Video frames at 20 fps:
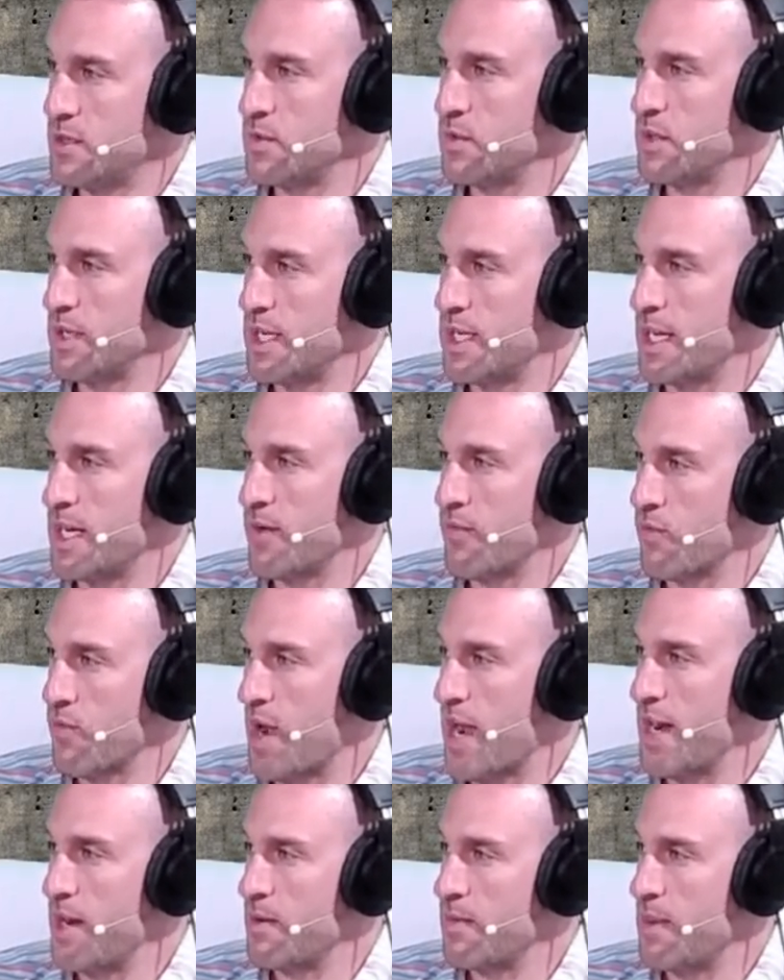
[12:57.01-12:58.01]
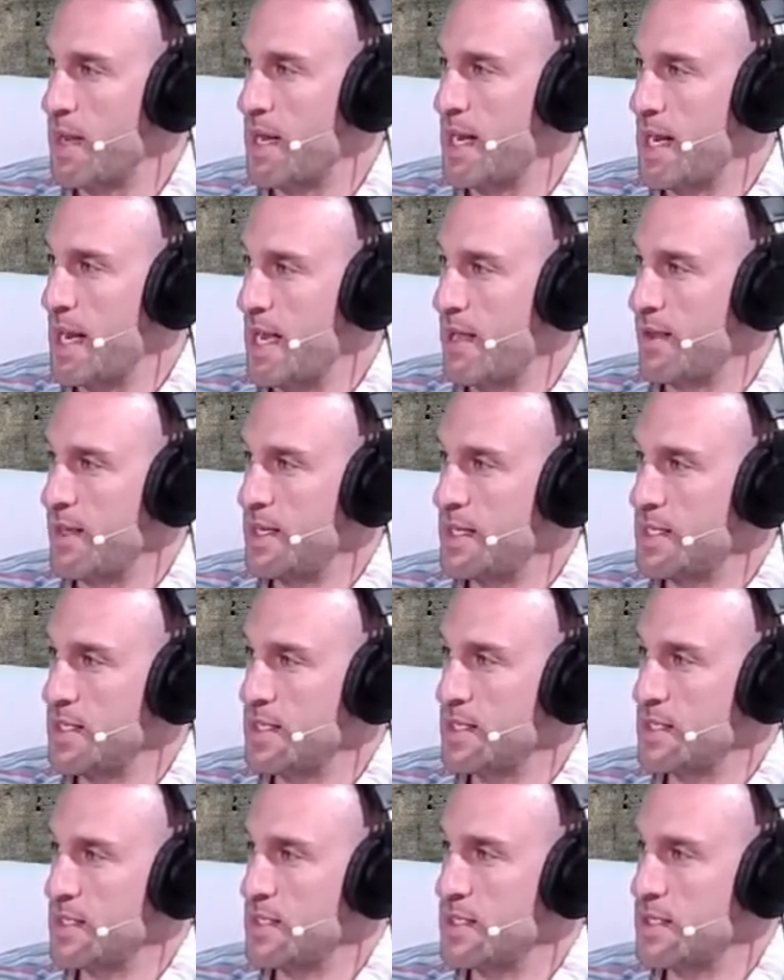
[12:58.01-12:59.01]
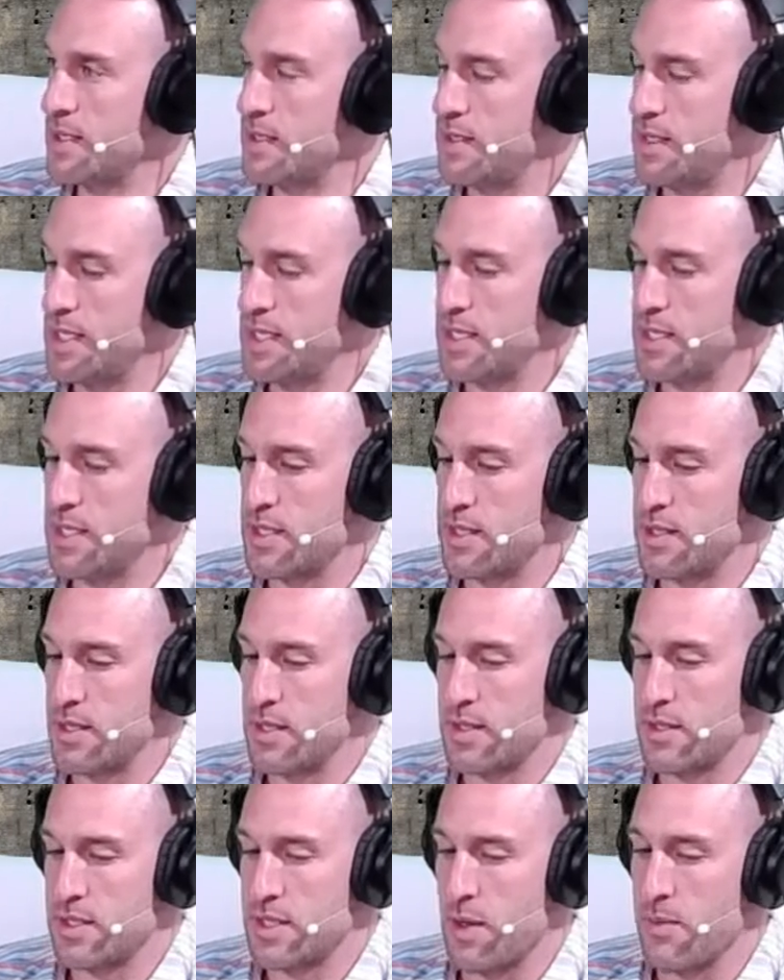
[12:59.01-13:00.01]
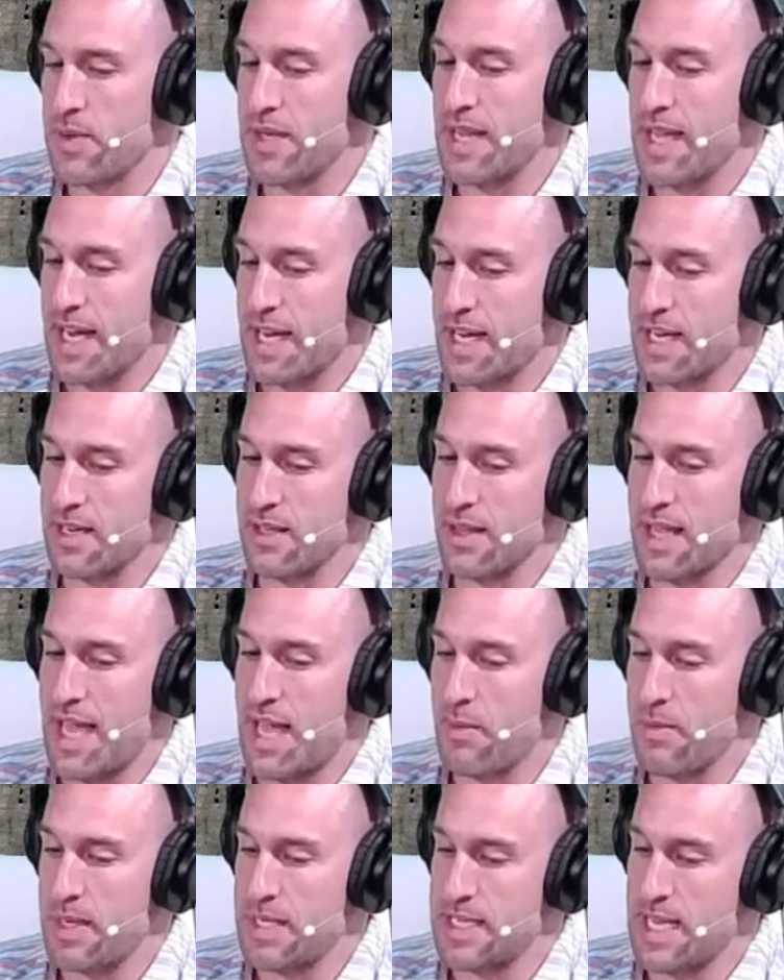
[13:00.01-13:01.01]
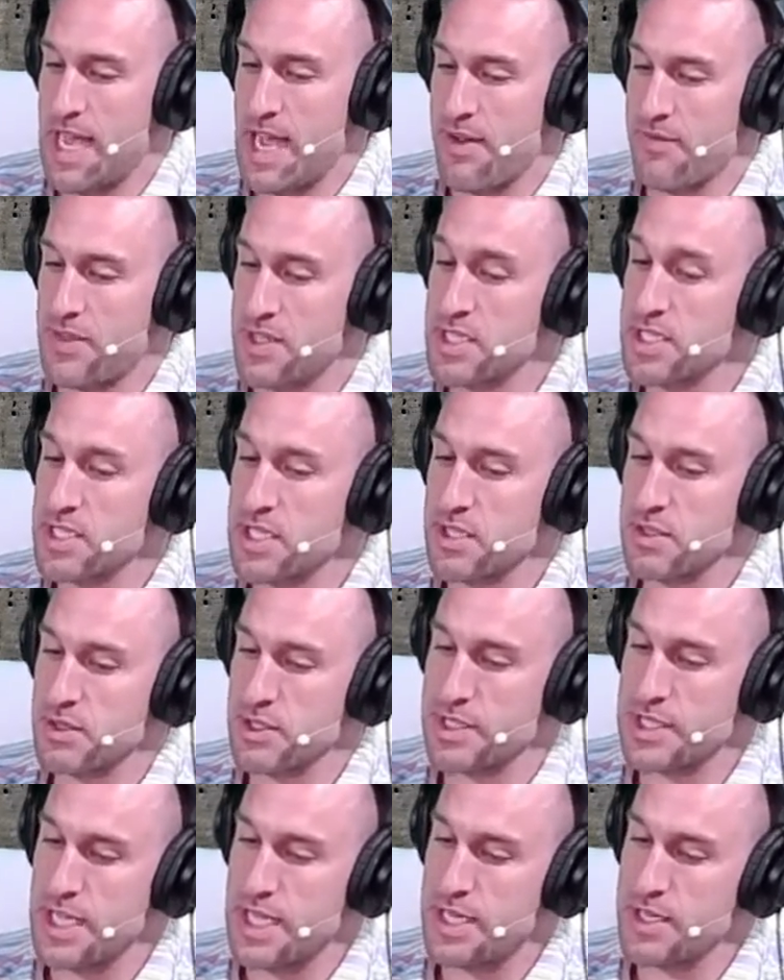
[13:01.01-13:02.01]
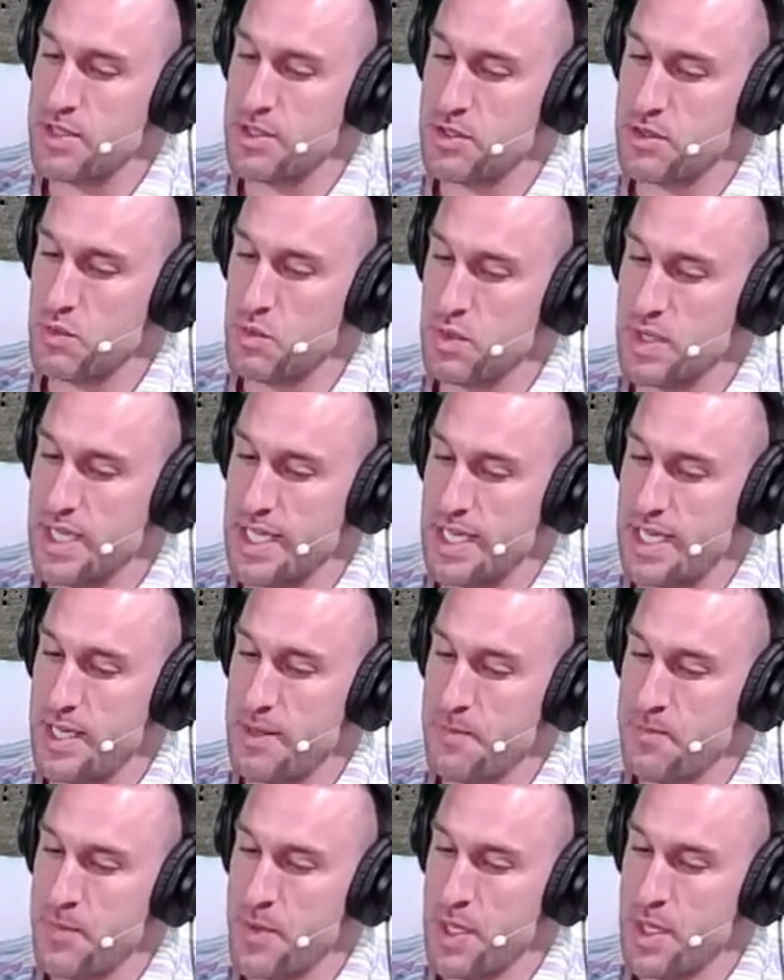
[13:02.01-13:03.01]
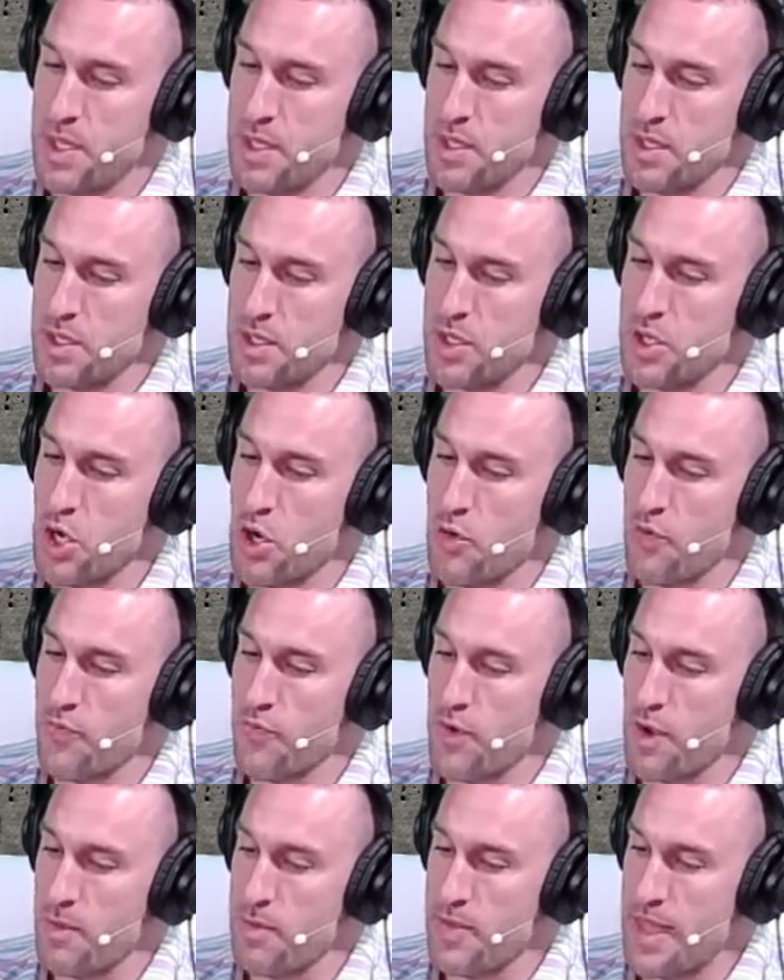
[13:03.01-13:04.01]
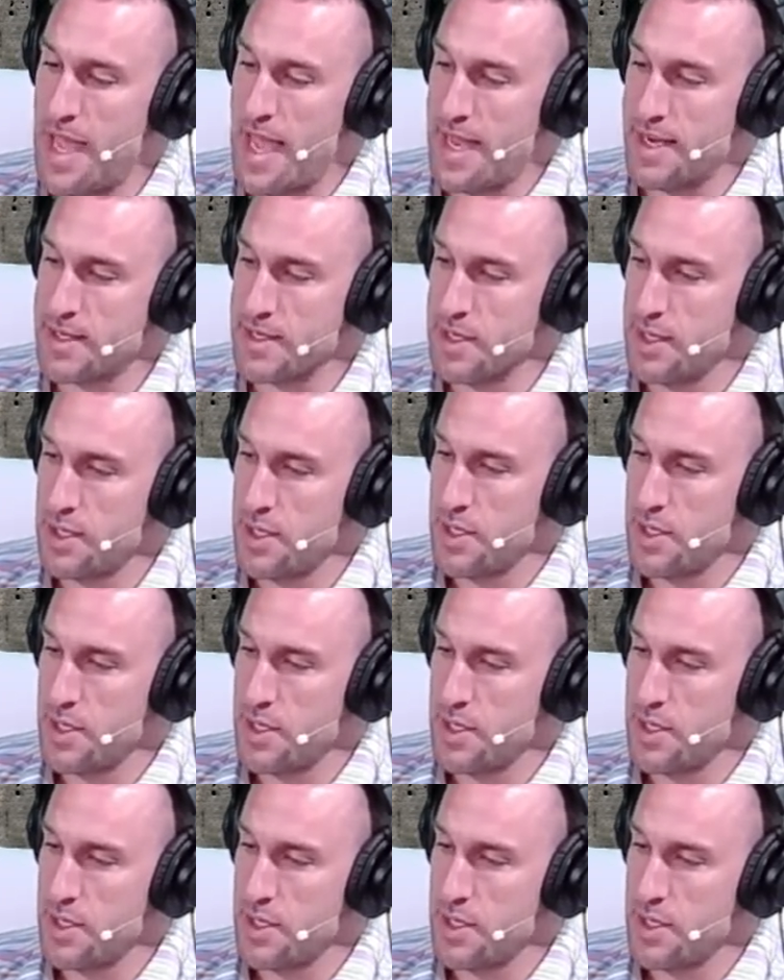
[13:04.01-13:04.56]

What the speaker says: really kind of right up my alley. This is something that can allow me to have the skill set to really go from that